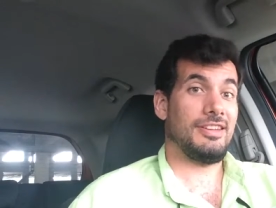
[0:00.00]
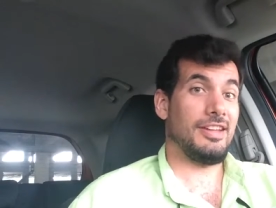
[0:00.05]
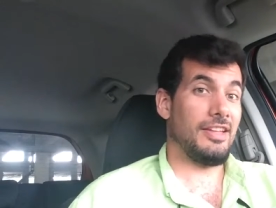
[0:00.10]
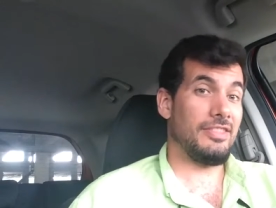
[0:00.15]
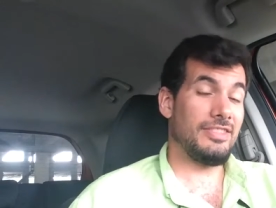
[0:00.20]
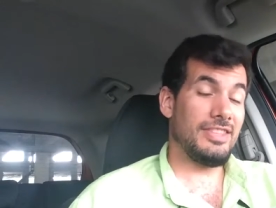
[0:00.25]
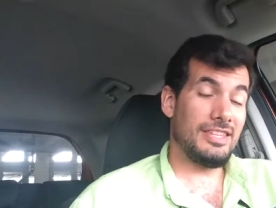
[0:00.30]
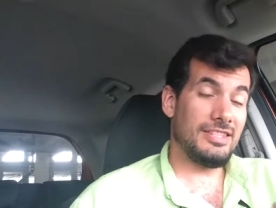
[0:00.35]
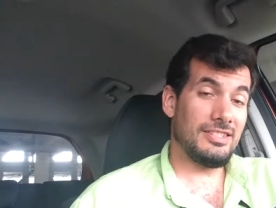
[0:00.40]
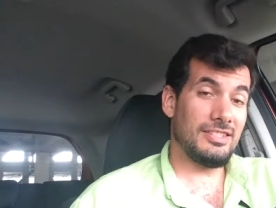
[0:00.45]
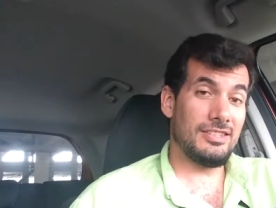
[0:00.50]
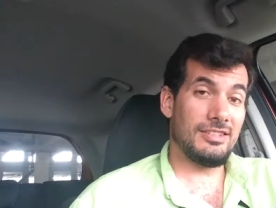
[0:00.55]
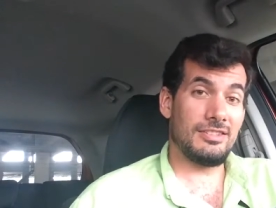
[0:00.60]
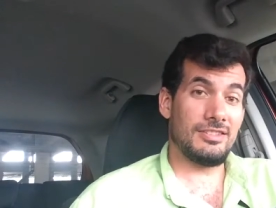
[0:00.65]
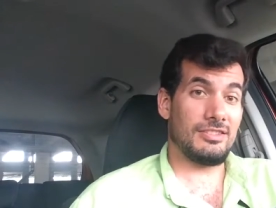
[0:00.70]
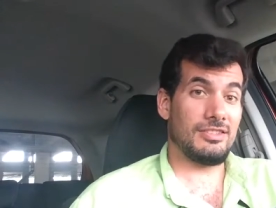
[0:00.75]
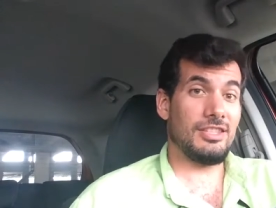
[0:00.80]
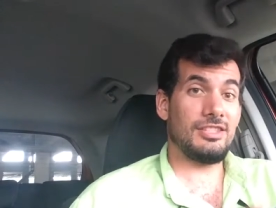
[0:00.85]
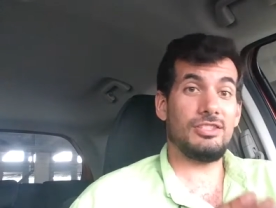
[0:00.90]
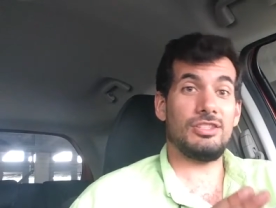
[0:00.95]
And this
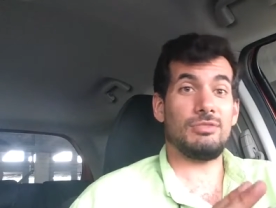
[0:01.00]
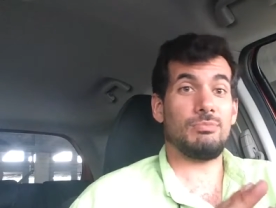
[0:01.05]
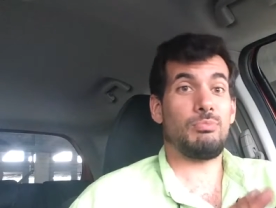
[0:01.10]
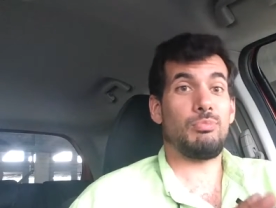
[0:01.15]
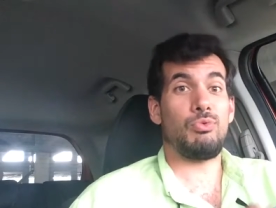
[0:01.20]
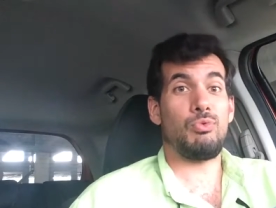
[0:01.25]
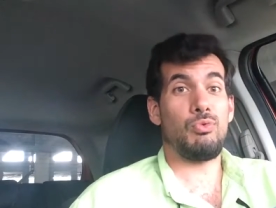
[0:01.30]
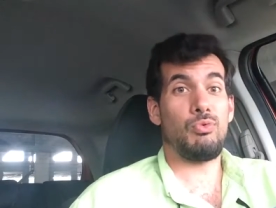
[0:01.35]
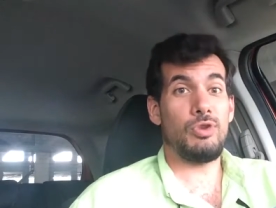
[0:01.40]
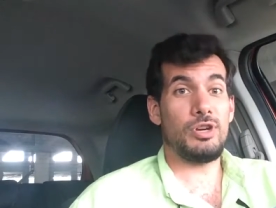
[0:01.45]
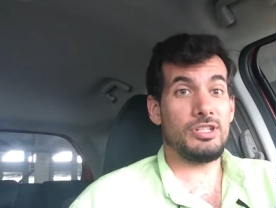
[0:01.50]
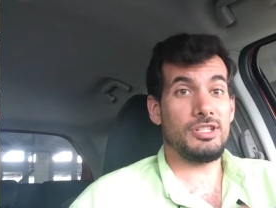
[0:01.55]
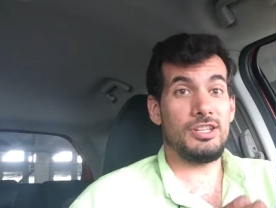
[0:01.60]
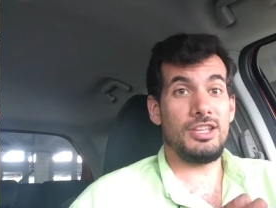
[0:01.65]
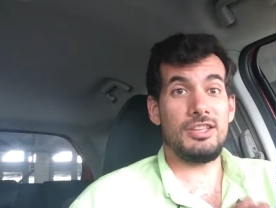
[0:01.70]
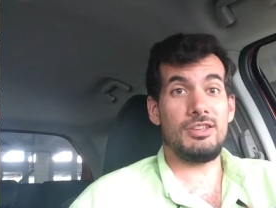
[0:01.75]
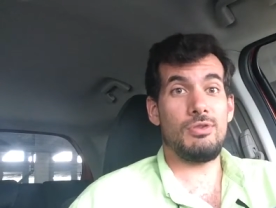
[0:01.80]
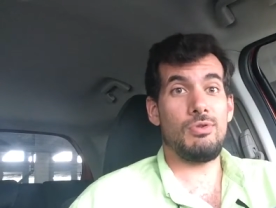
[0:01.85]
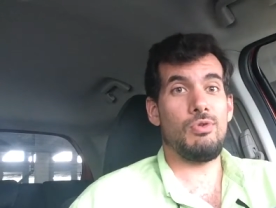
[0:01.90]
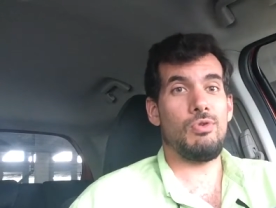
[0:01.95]
is
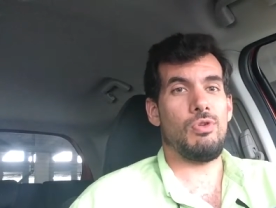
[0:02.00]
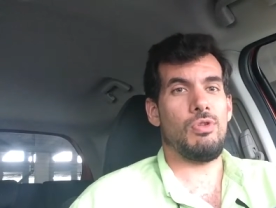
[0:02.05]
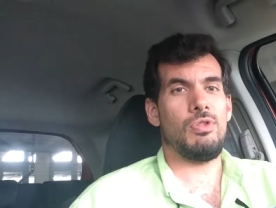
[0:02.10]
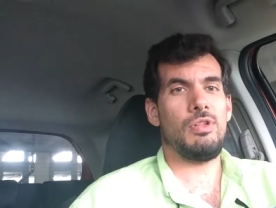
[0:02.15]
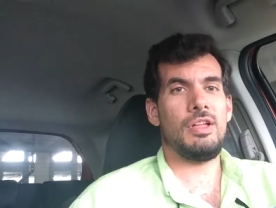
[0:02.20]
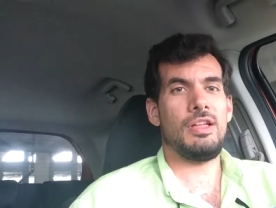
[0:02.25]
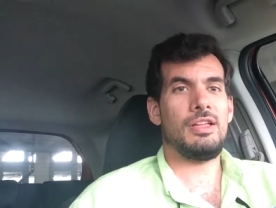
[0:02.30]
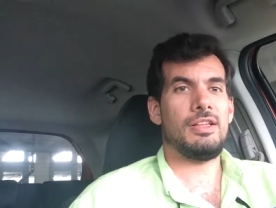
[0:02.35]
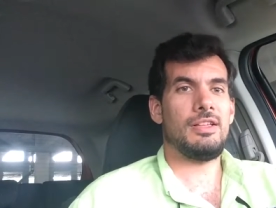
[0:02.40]
pretty cool.